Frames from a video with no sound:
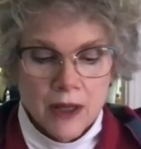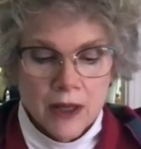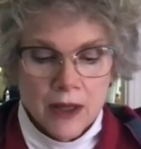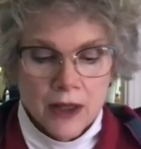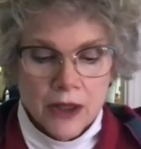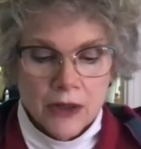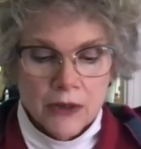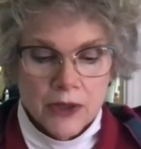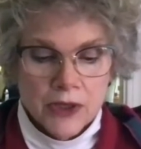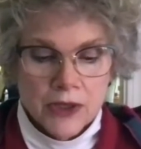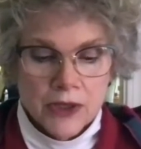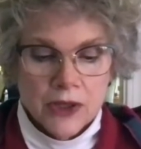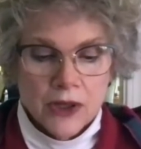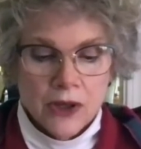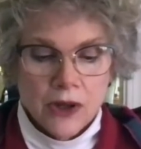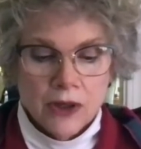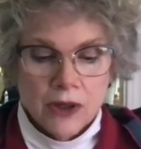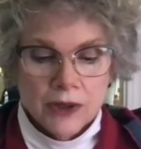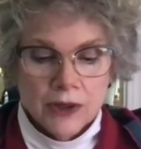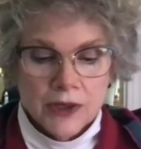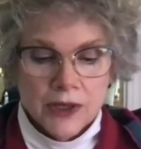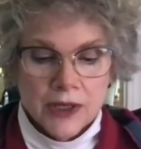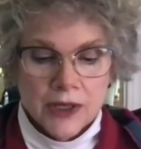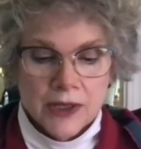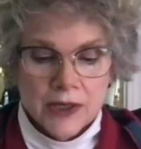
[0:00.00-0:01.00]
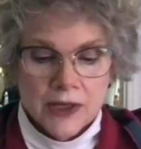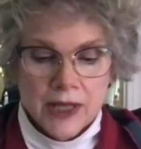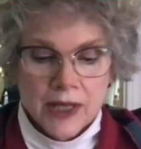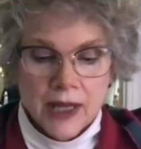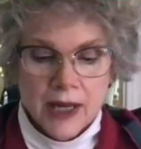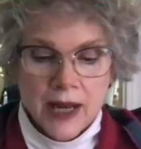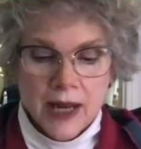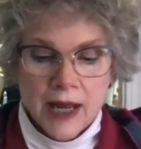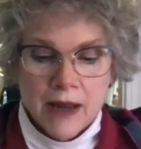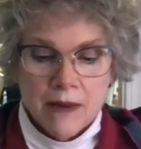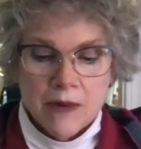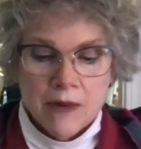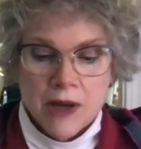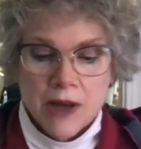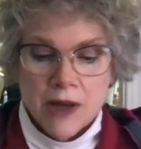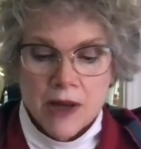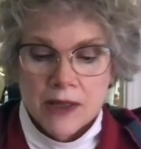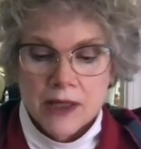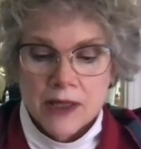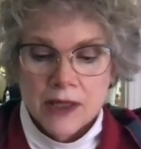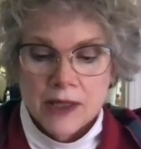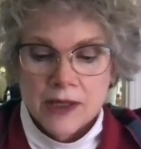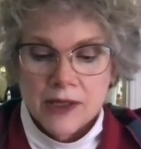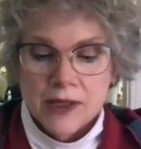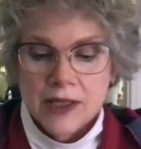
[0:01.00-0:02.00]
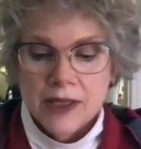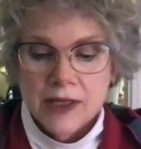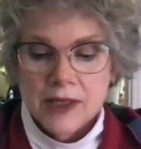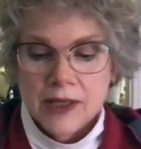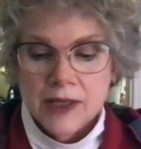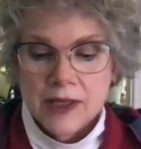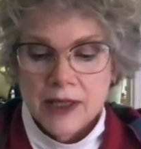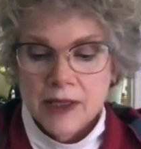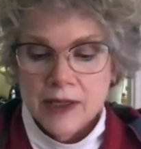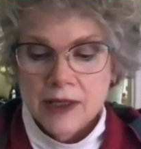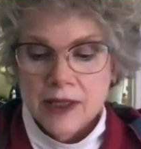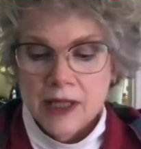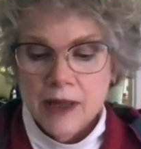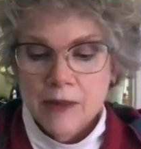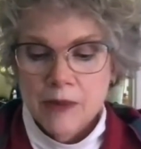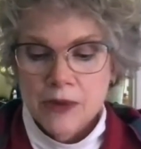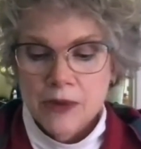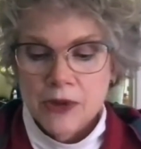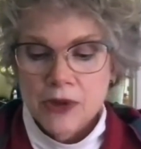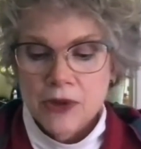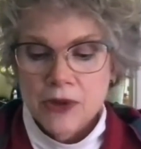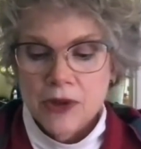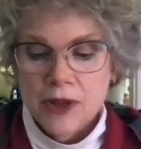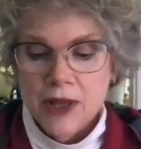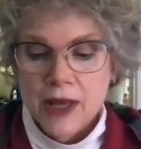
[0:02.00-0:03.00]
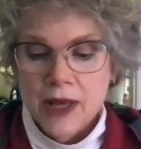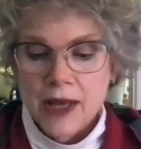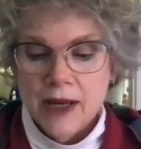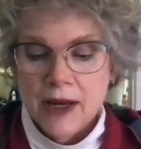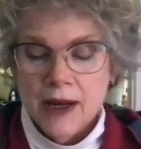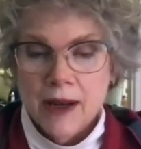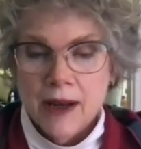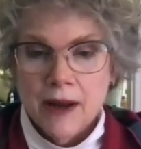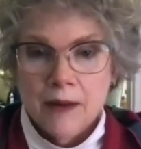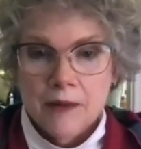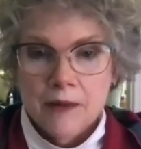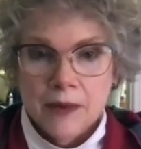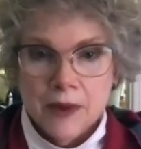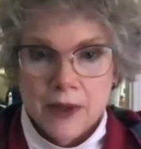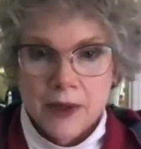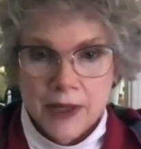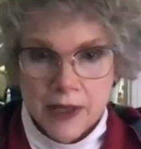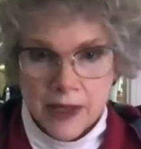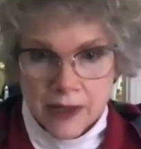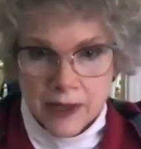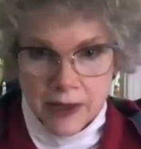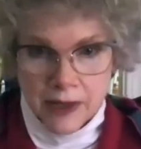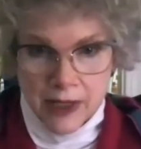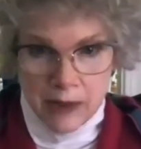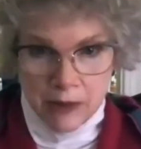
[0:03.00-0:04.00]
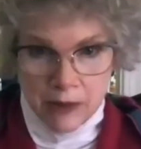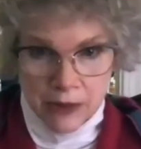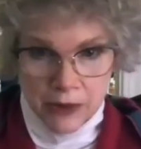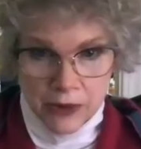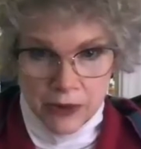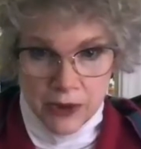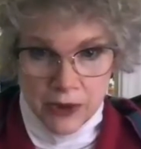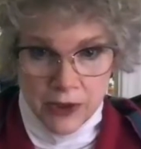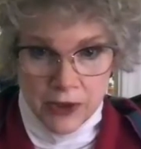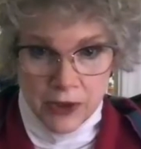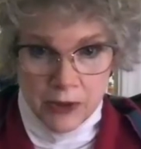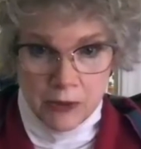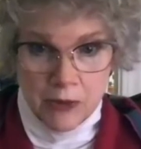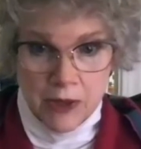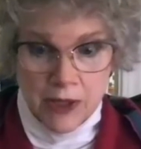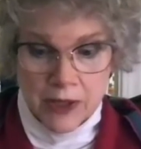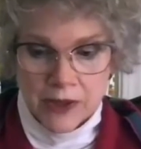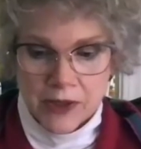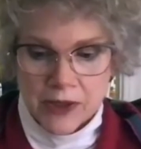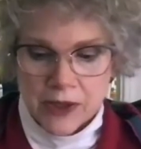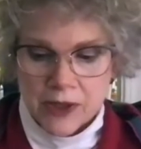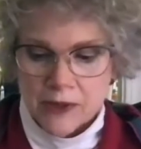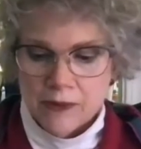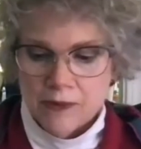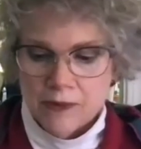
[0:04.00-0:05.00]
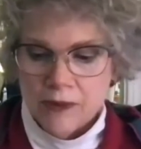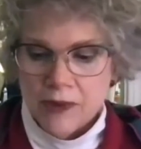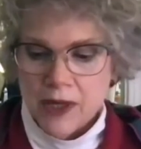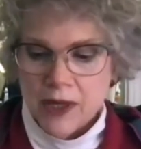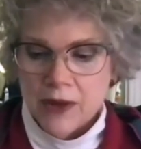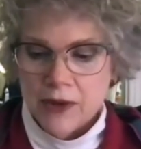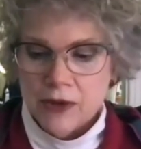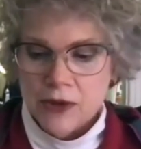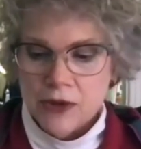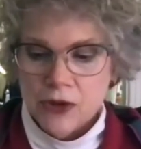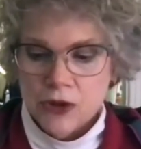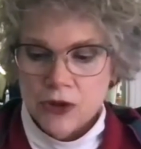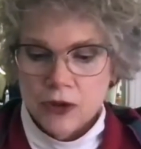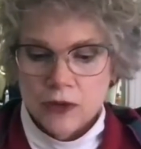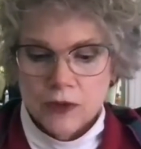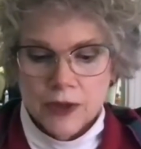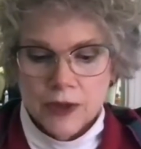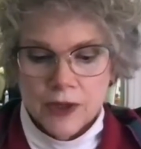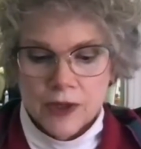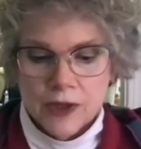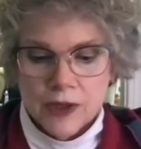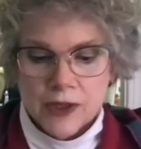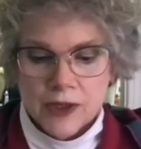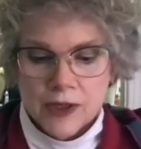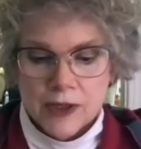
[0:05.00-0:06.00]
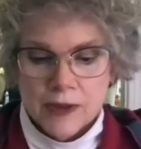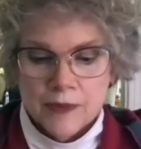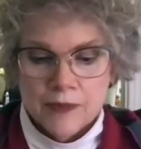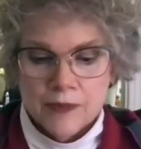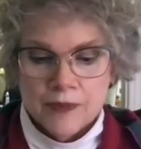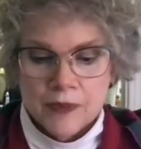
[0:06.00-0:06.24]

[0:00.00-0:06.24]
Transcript: The result is that Amnon sets things up so that he's able to dismiss the other servants,